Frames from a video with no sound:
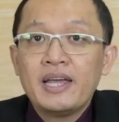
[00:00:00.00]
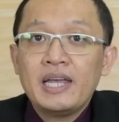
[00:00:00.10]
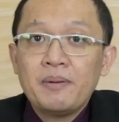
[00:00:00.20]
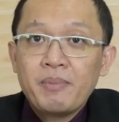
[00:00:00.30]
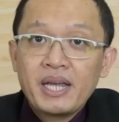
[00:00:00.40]

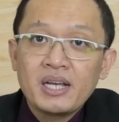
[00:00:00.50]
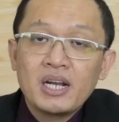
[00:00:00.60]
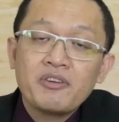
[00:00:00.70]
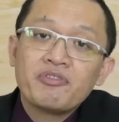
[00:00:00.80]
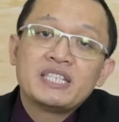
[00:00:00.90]
In
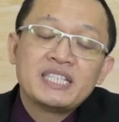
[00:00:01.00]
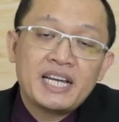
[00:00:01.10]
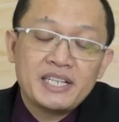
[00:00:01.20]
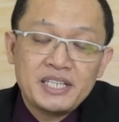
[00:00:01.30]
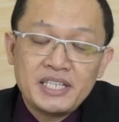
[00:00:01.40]
background of the
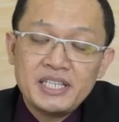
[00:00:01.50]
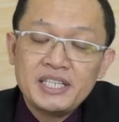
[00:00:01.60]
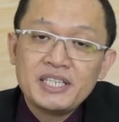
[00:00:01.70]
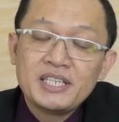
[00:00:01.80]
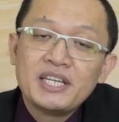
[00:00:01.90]
study,
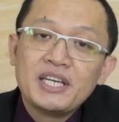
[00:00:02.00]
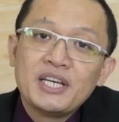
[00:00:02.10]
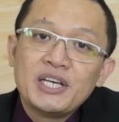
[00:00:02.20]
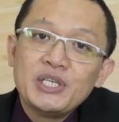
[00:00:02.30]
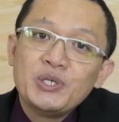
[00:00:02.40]

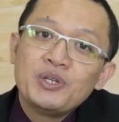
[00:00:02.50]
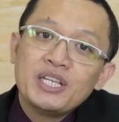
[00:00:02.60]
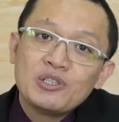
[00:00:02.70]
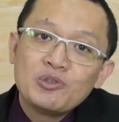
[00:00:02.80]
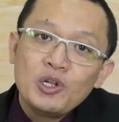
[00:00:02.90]
you
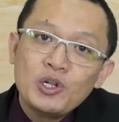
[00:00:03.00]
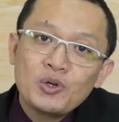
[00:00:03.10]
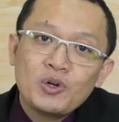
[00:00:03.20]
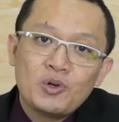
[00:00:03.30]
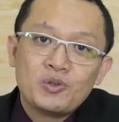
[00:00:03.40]
need to
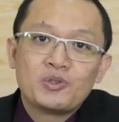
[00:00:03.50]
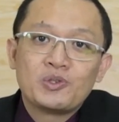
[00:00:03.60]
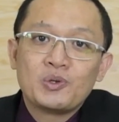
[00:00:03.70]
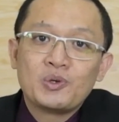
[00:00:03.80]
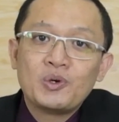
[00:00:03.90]
look
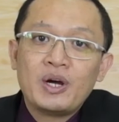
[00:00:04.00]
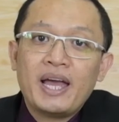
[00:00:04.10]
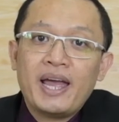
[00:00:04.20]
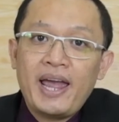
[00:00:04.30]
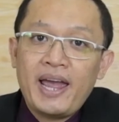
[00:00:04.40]
also
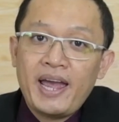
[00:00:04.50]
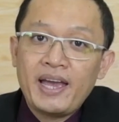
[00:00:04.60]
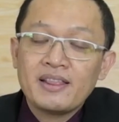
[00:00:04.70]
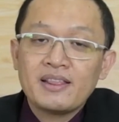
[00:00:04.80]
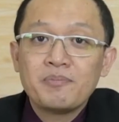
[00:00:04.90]

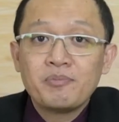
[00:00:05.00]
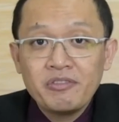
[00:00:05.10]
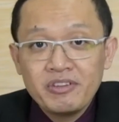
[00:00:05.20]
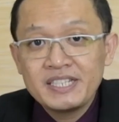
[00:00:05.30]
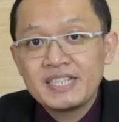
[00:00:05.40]
at the
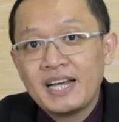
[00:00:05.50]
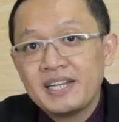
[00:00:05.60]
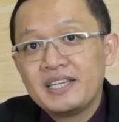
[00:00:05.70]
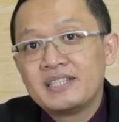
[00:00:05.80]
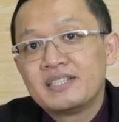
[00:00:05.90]
previous
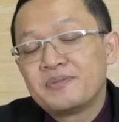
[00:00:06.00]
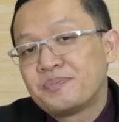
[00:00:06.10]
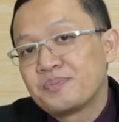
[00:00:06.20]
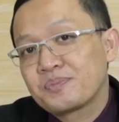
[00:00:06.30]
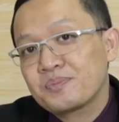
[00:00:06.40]
studies.
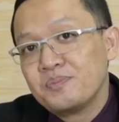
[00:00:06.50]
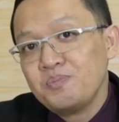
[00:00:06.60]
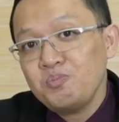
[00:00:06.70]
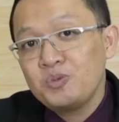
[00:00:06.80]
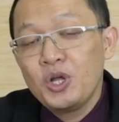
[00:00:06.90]

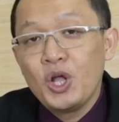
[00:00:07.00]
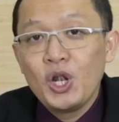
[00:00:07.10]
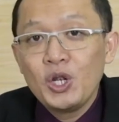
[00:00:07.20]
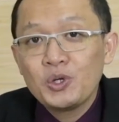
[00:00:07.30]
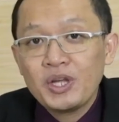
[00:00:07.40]

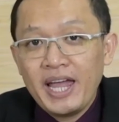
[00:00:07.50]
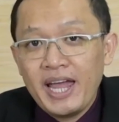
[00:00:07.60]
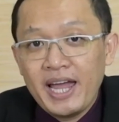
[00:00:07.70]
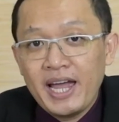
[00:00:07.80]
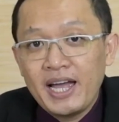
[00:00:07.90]
Look
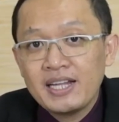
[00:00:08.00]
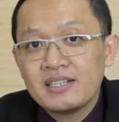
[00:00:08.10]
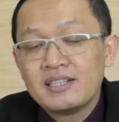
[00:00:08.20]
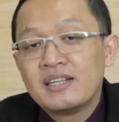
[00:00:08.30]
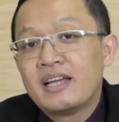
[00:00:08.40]
at
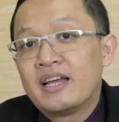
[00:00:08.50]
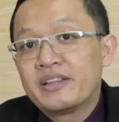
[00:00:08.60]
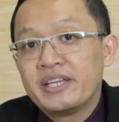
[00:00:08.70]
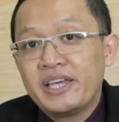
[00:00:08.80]
the